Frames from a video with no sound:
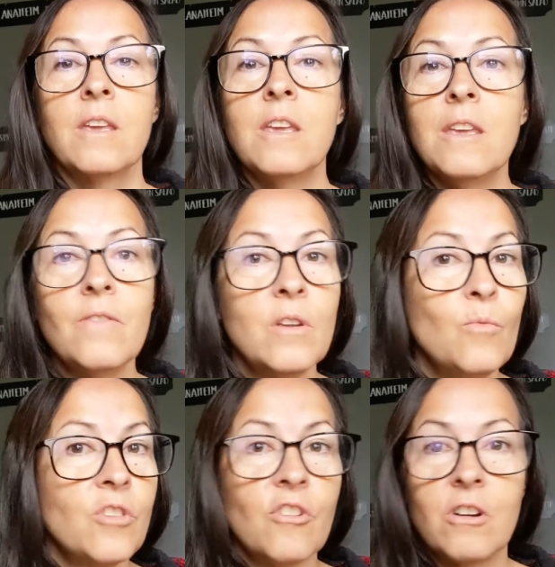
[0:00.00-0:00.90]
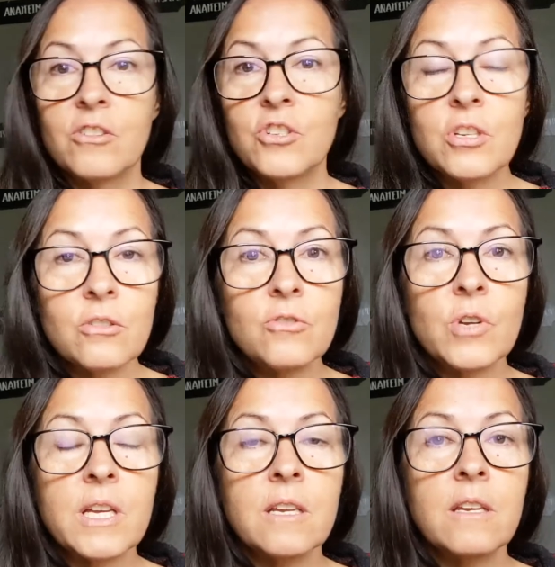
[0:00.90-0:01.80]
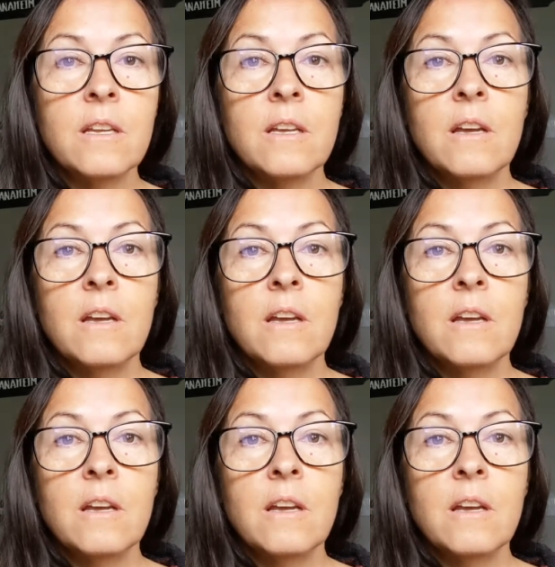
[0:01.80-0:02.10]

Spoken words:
Even with our children